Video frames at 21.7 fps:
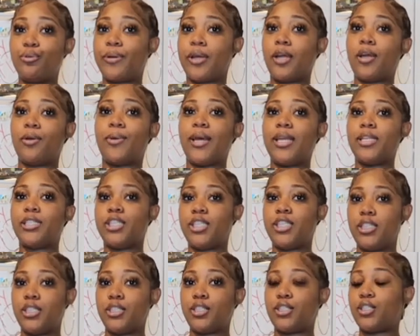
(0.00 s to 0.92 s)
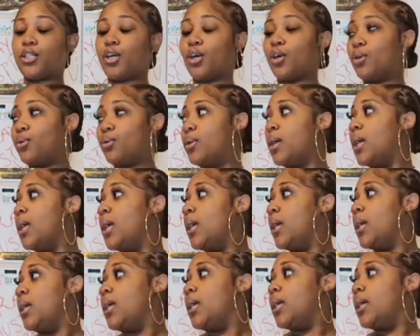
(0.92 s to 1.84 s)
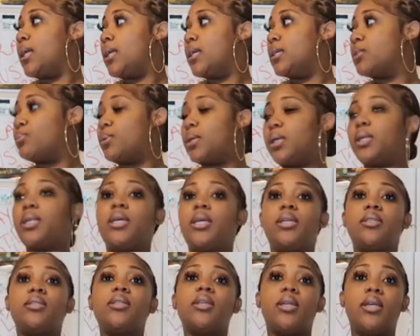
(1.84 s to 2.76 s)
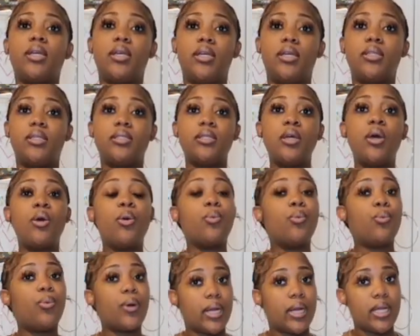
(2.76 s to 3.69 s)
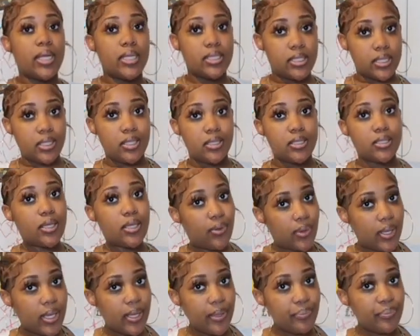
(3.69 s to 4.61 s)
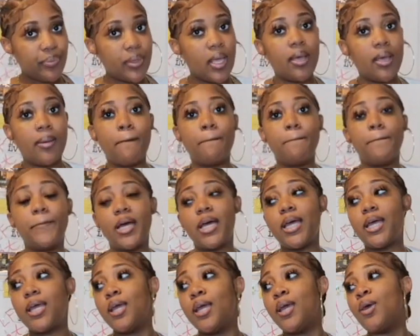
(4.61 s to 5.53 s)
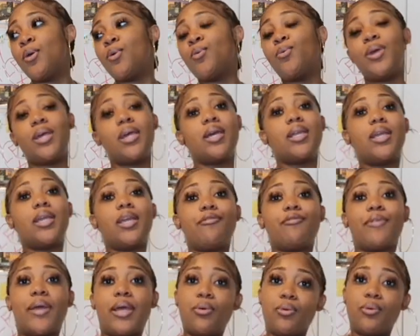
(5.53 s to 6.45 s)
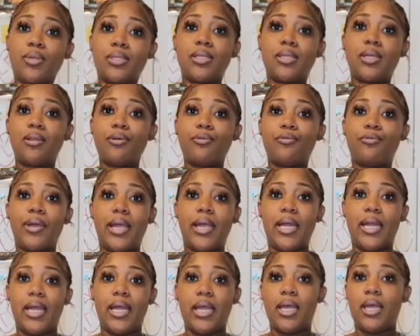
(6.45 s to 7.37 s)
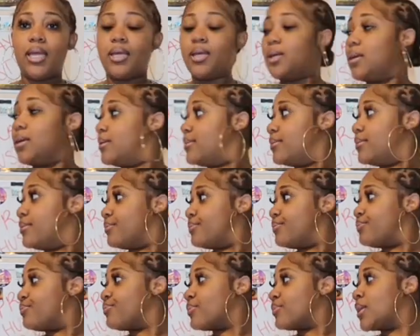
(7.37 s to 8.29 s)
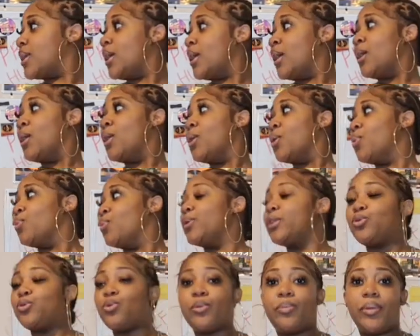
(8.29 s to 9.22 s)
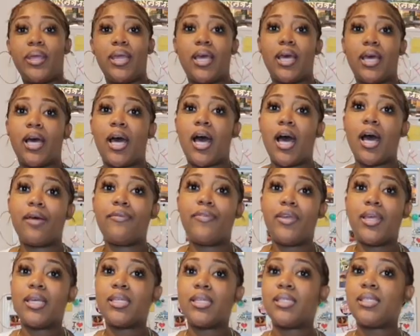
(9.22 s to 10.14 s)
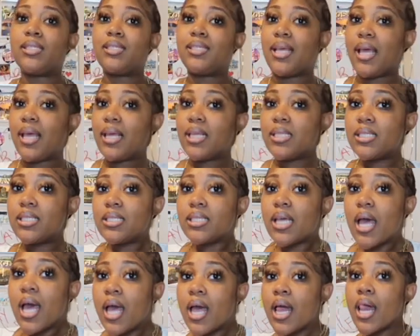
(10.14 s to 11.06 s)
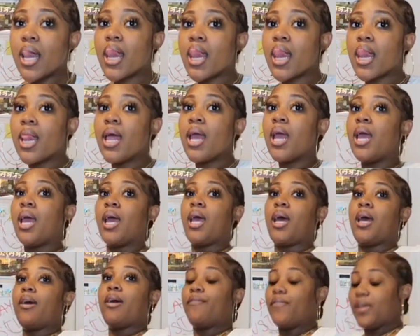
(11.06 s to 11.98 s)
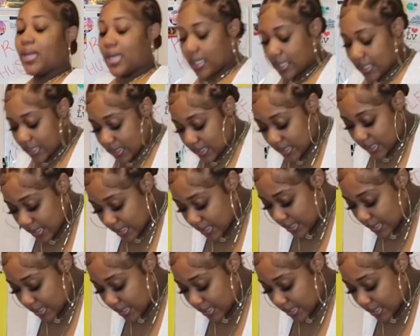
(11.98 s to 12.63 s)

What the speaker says: pair of white jeans. So it is what it is, and it is what it isn't. Okay. But we're gonna get right onto the rating, which will be an obvious 6. I feel like this is a